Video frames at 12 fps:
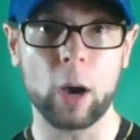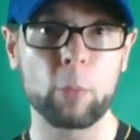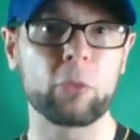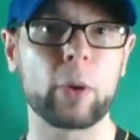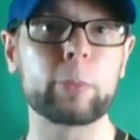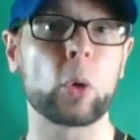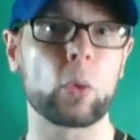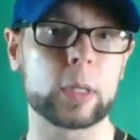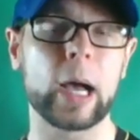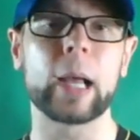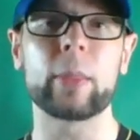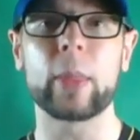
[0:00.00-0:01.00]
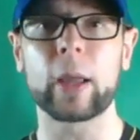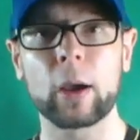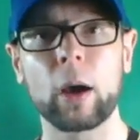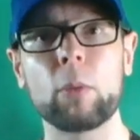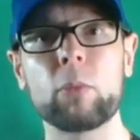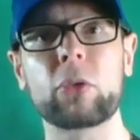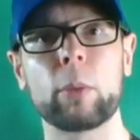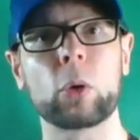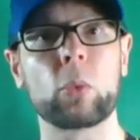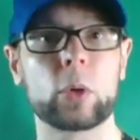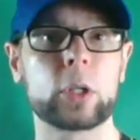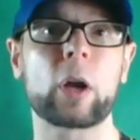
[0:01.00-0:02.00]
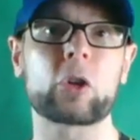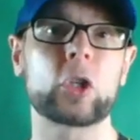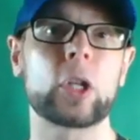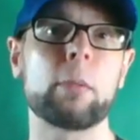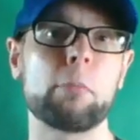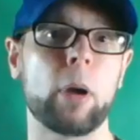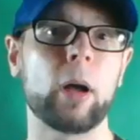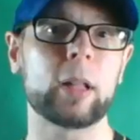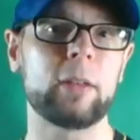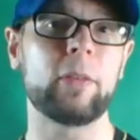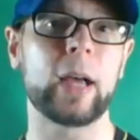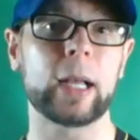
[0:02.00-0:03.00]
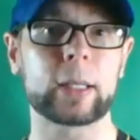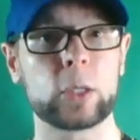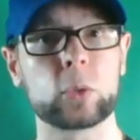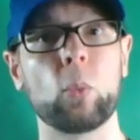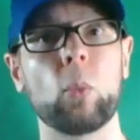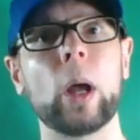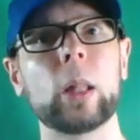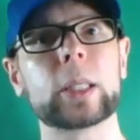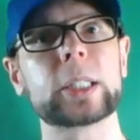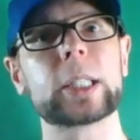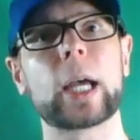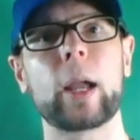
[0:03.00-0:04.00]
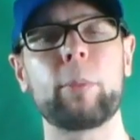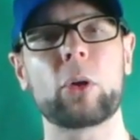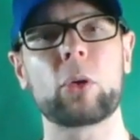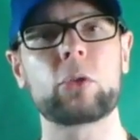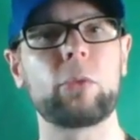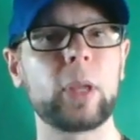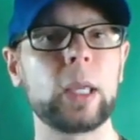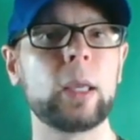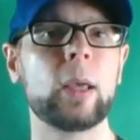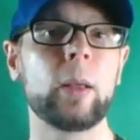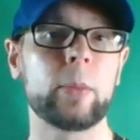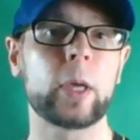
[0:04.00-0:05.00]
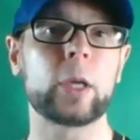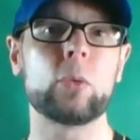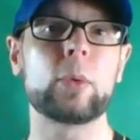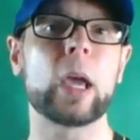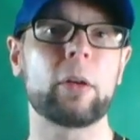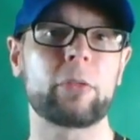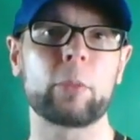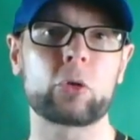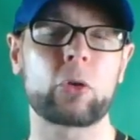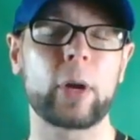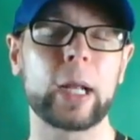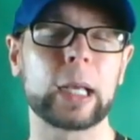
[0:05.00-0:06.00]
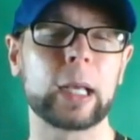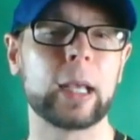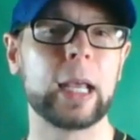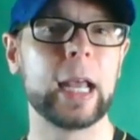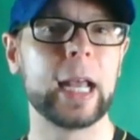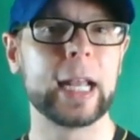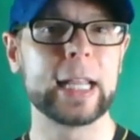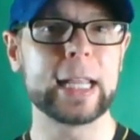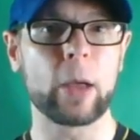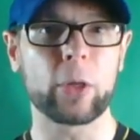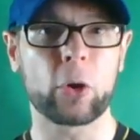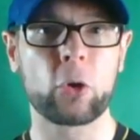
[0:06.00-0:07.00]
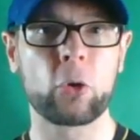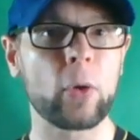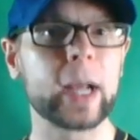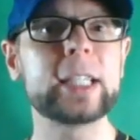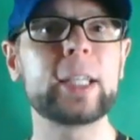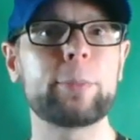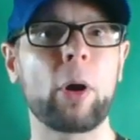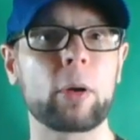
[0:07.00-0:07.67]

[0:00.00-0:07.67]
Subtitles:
come from your diet. They come from a reduction in body fat as well as the hypertrophy that you get from training. Now, the crazy